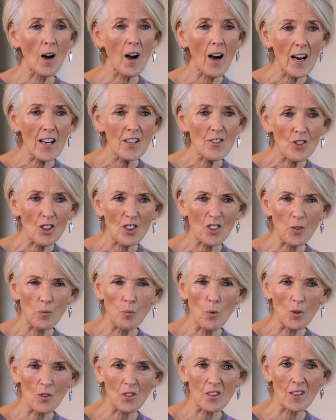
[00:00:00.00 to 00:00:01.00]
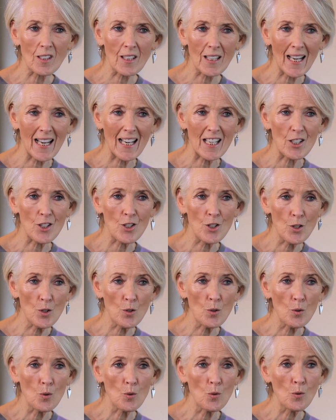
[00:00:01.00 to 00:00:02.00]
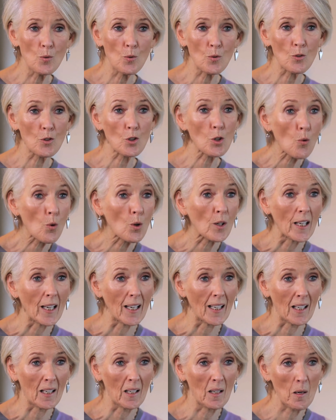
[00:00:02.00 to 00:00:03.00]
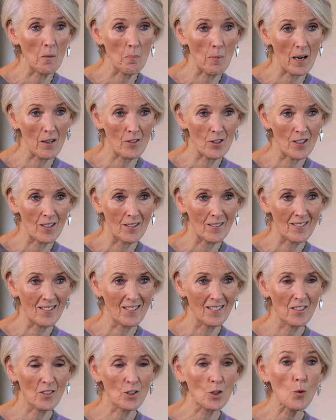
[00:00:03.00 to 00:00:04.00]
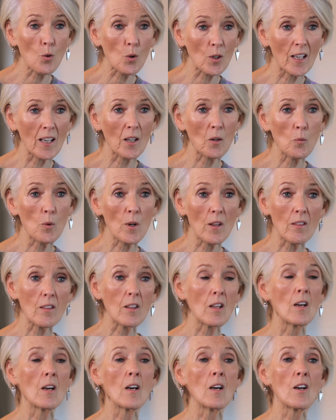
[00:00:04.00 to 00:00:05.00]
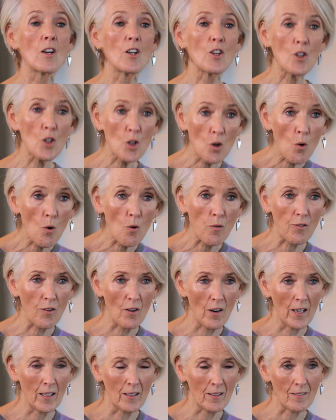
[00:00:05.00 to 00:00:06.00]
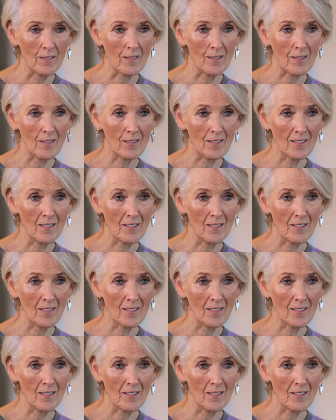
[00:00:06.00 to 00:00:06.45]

I just want to get you talking about it, talking with your friends,